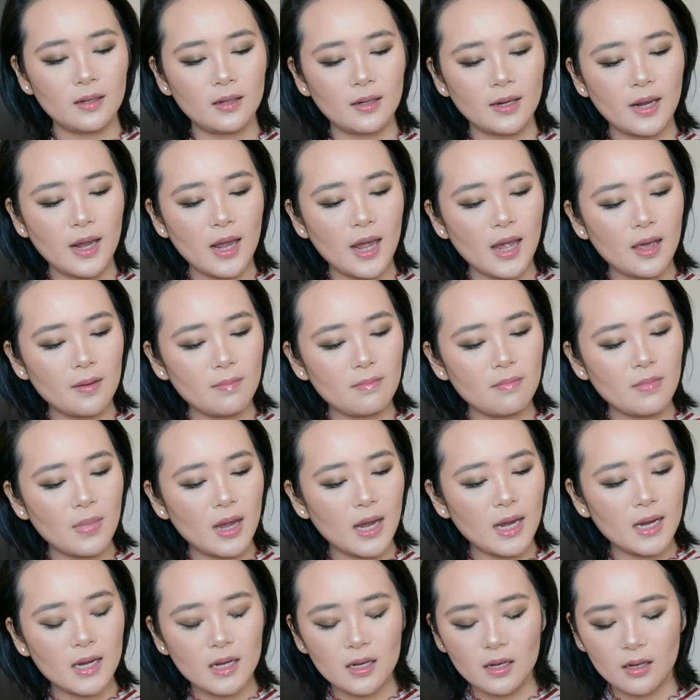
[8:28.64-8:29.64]

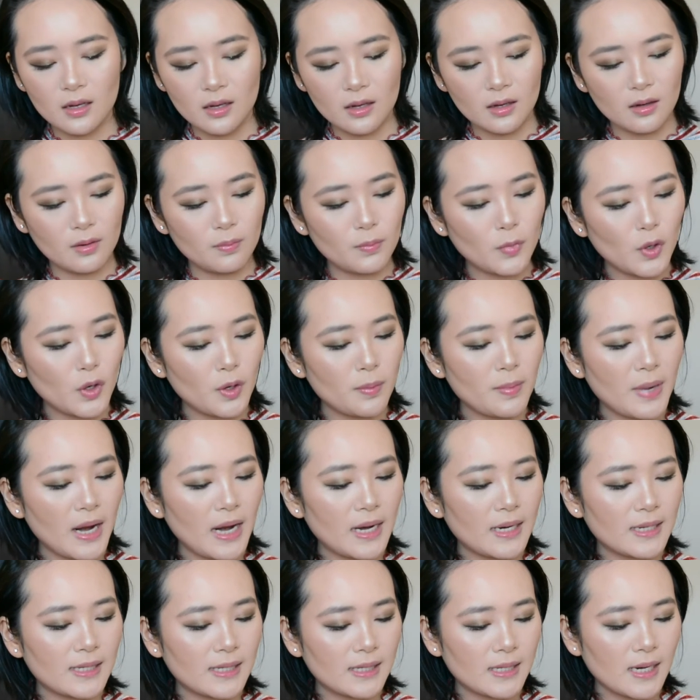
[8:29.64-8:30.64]
Canmake
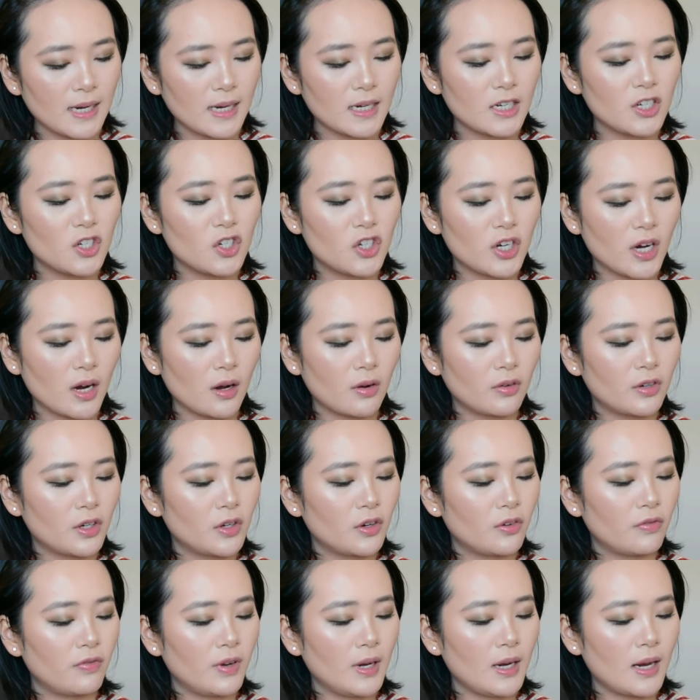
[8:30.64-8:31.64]
Mermaid Skin Gel
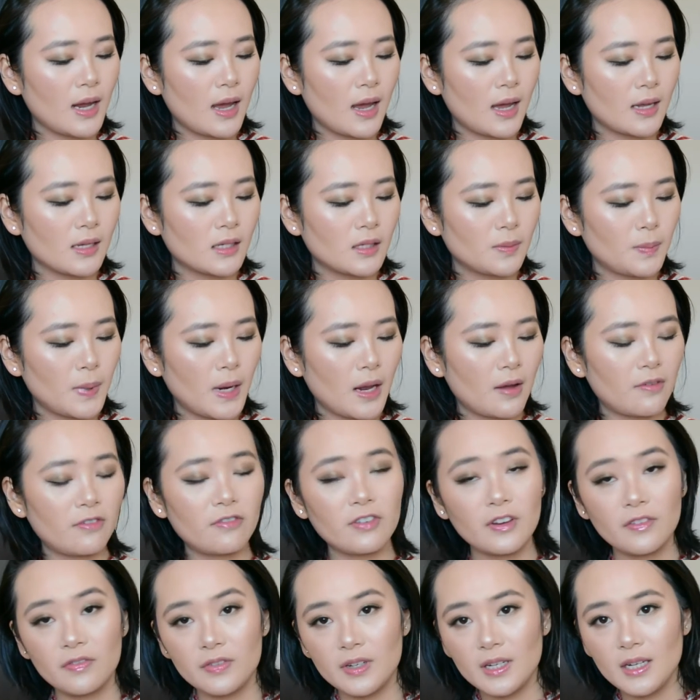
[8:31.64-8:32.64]
UV SPF
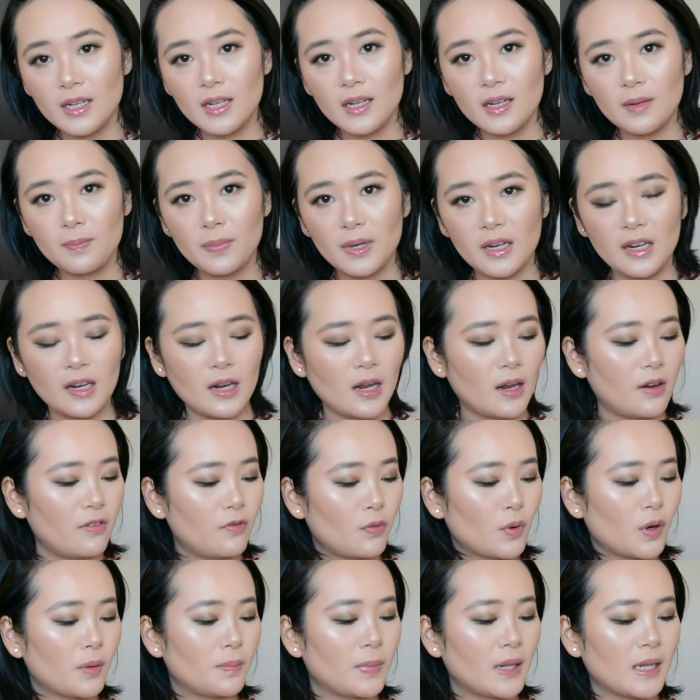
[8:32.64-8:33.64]
50
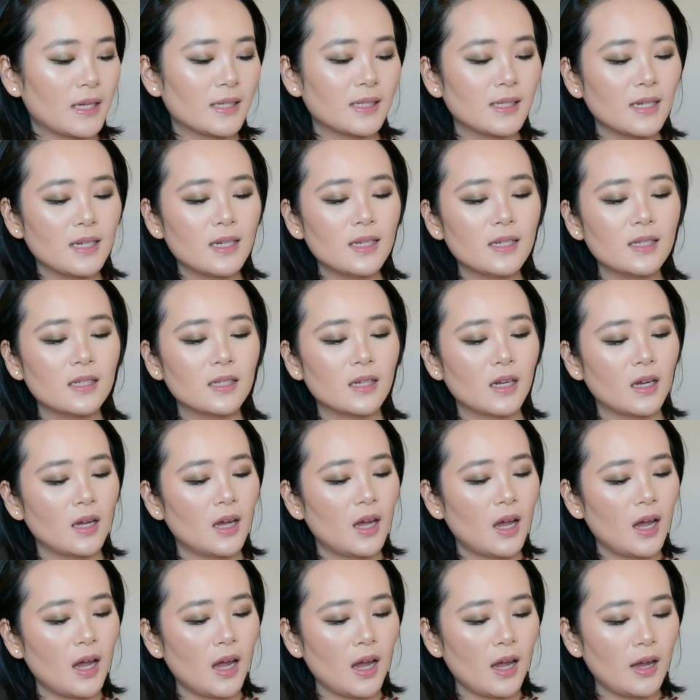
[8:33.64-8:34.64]
PA4 pluses
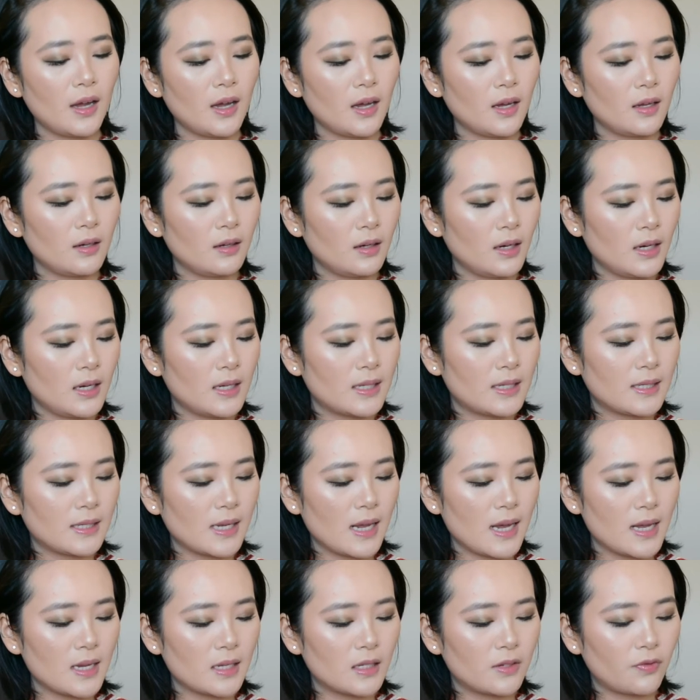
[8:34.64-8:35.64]
and it
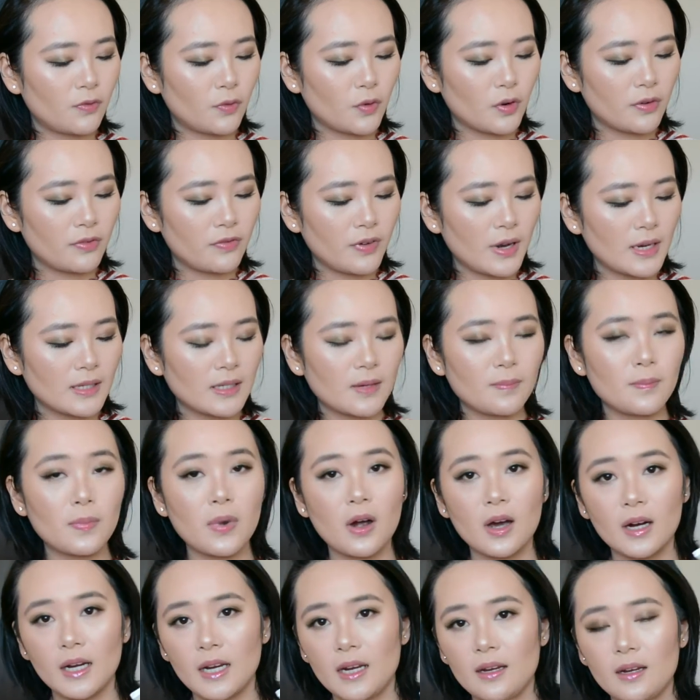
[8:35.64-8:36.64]
says for face and
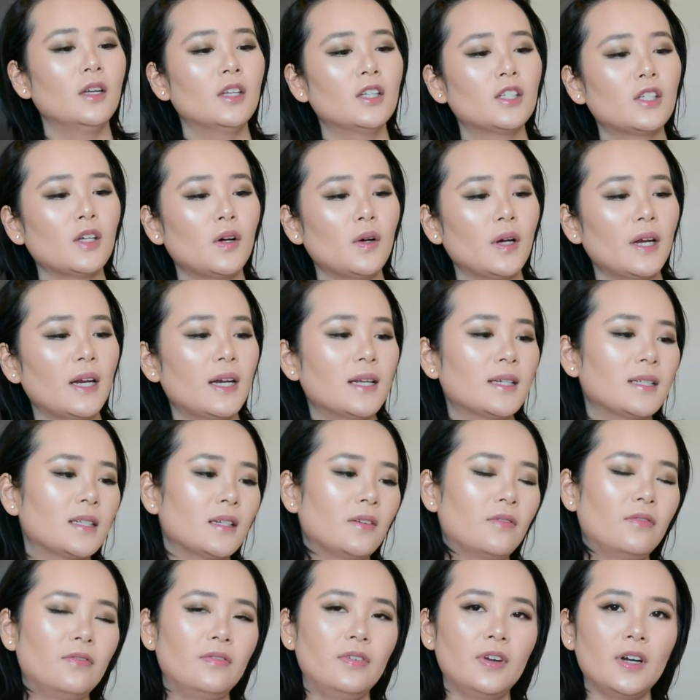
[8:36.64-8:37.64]
body. So it is
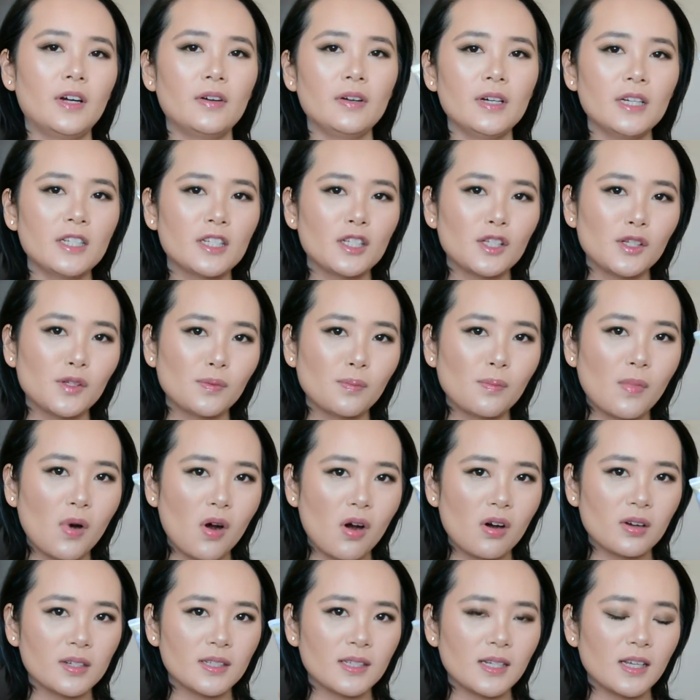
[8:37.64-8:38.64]
a very
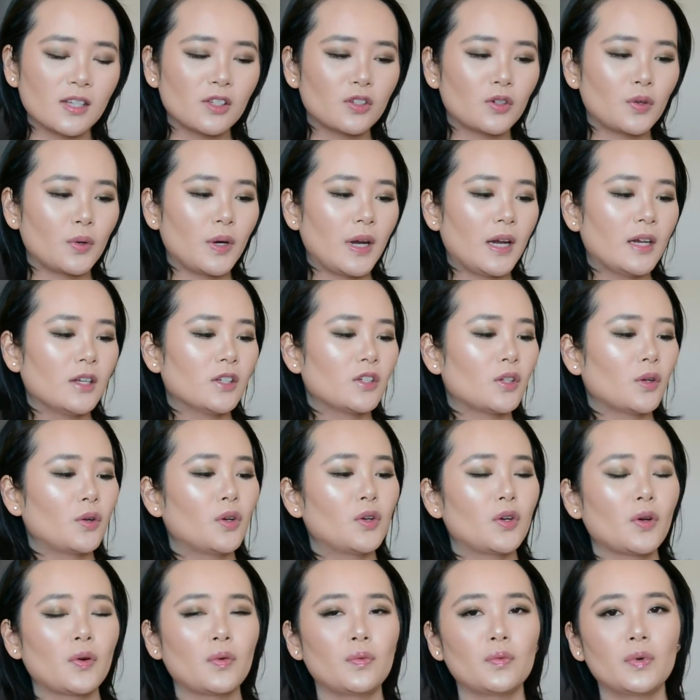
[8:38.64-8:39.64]
small sunscreen so
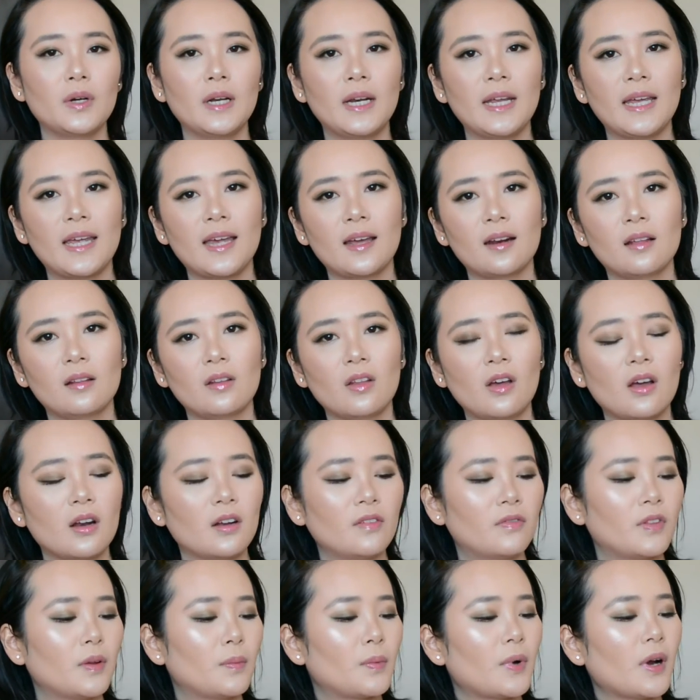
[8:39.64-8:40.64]
you don't really get a lot
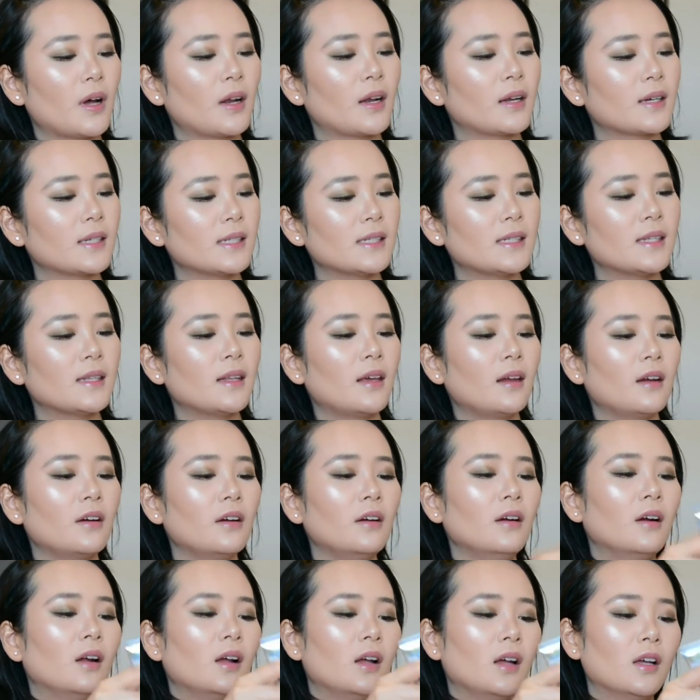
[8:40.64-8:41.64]
of the products in
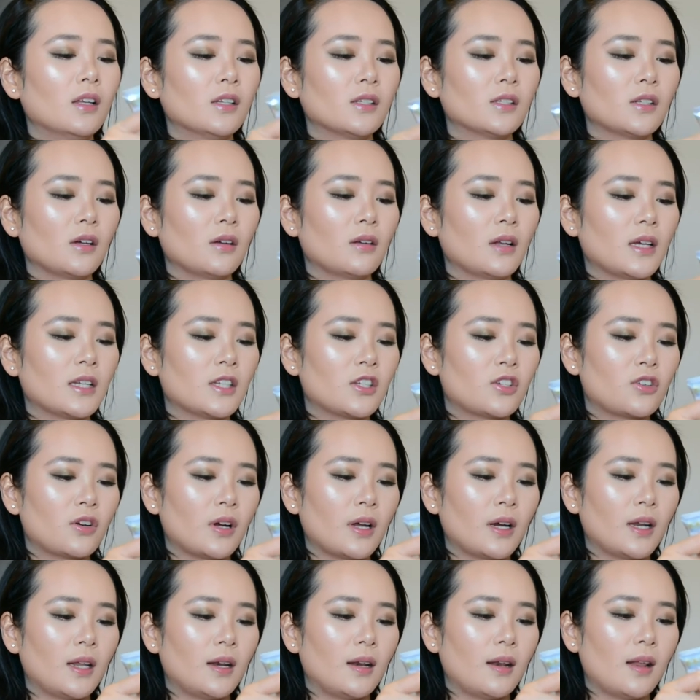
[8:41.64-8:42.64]
there. So let's
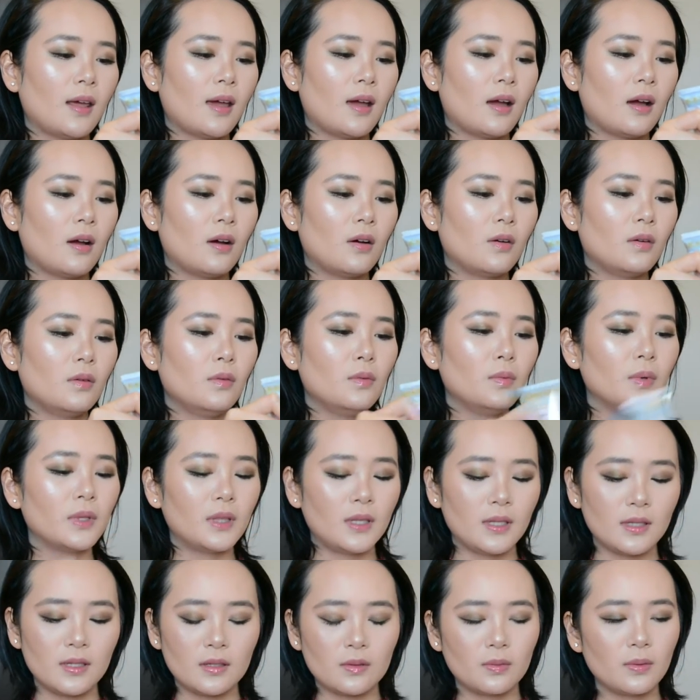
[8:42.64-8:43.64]
try it out with
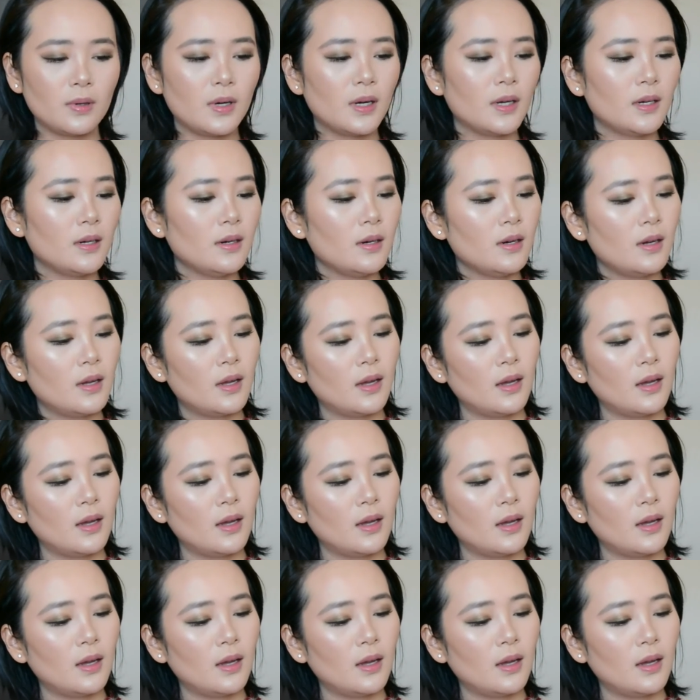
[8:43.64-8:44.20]
this one.